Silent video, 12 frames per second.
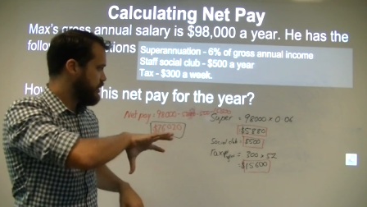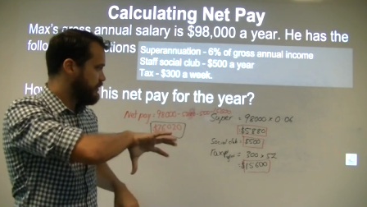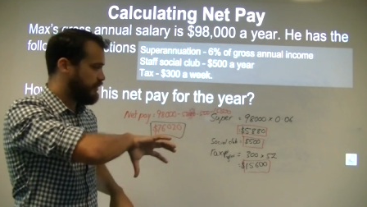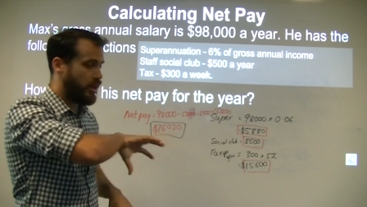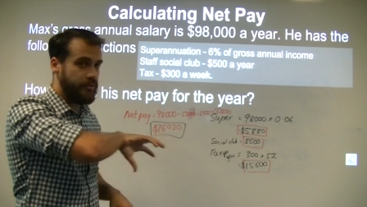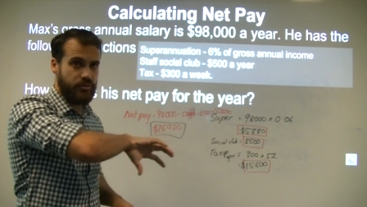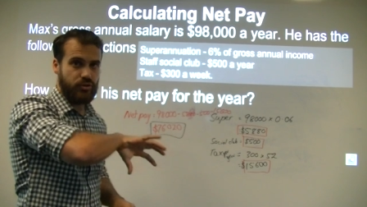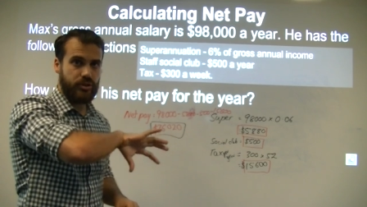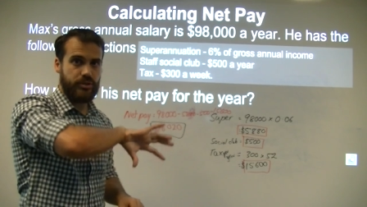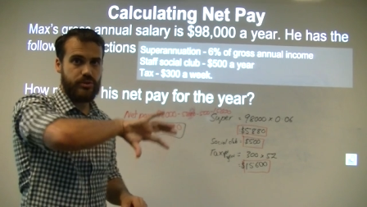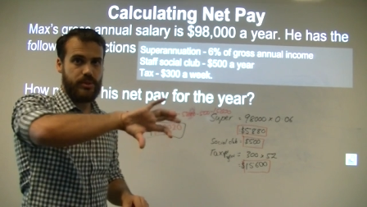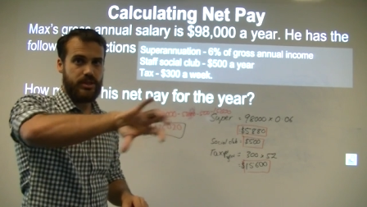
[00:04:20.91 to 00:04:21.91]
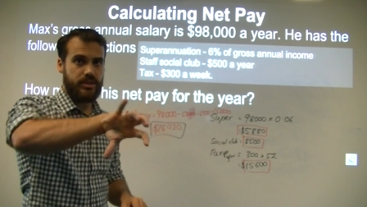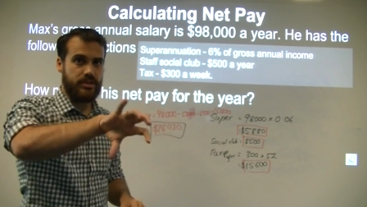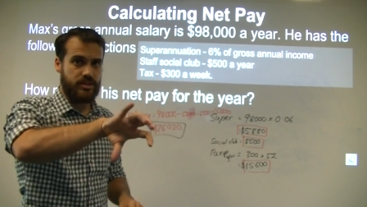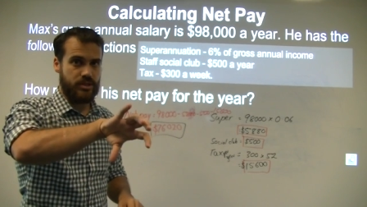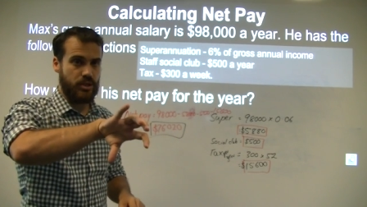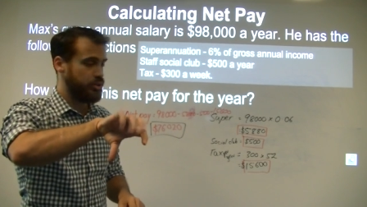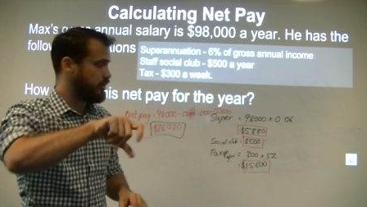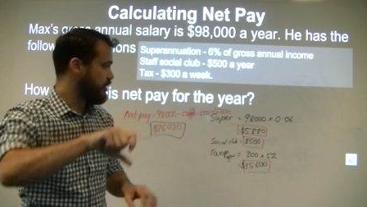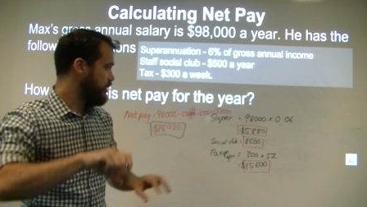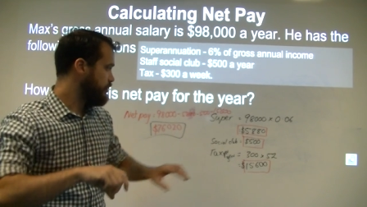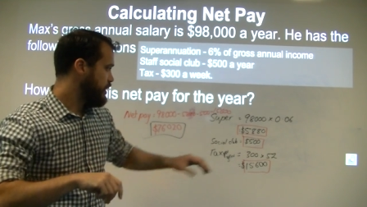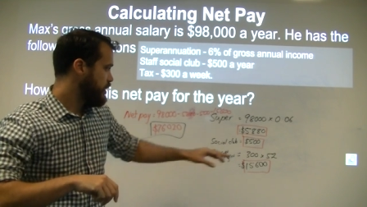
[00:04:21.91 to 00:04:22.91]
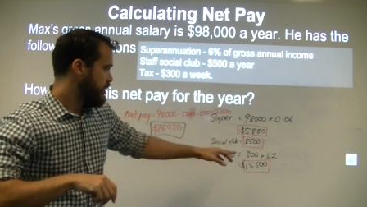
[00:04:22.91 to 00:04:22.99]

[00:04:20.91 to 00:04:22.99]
$500 went to the social club,